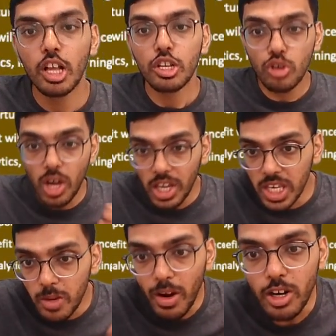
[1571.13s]
So your
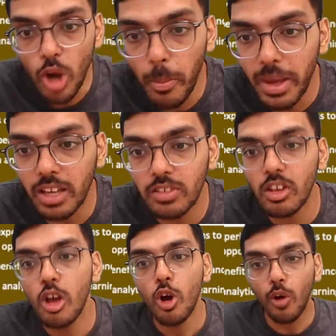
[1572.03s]
even topics
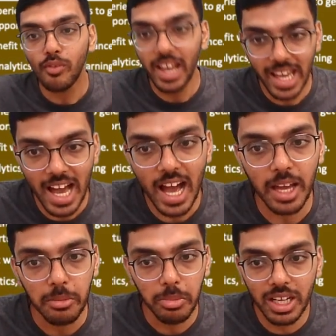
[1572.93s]
of
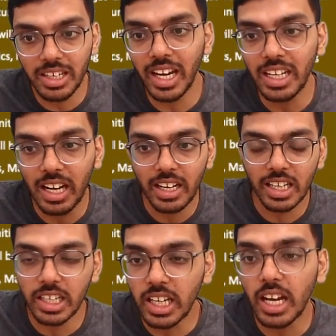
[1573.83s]
AI, big data,
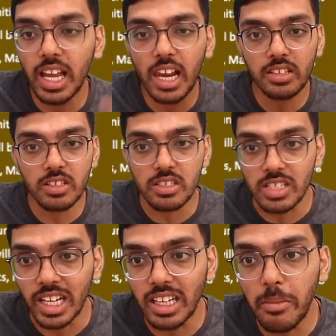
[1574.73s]
data analysis,
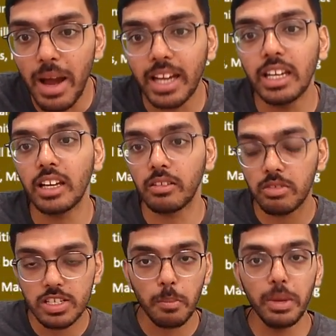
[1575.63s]
data mining
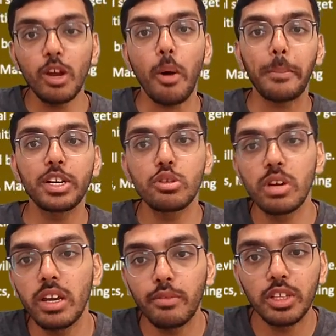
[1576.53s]
is a big
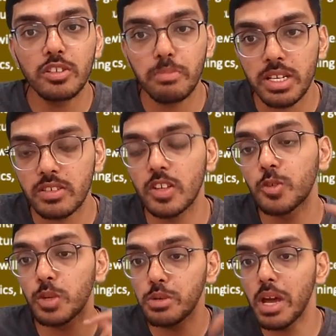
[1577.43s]
opportunity for this business
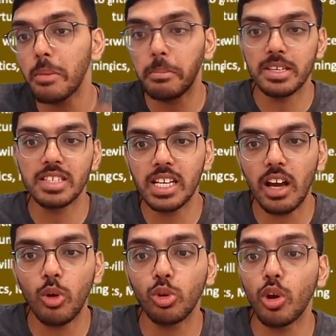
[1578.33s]
which we are missing
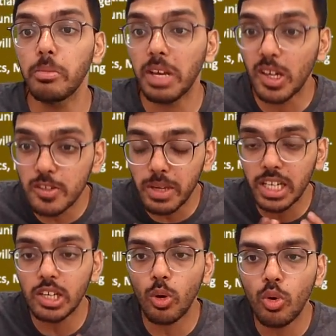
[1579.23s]
out on because we
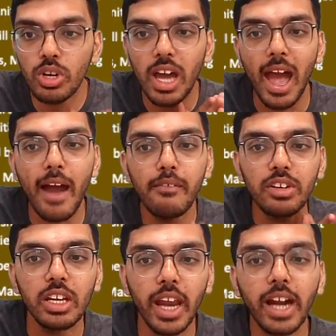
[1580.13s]
don't have
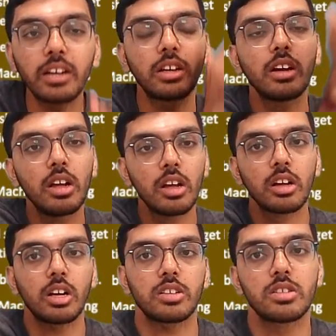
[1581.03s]
direct
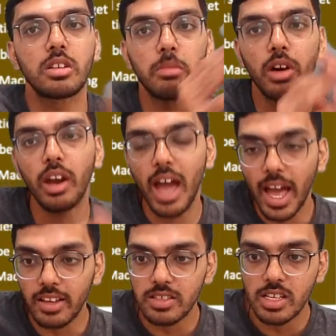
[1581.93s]
customer
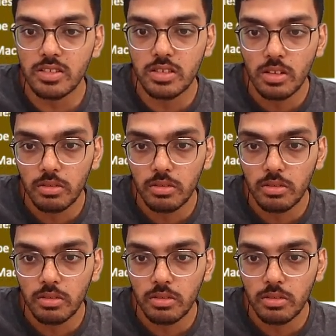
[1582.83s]
access.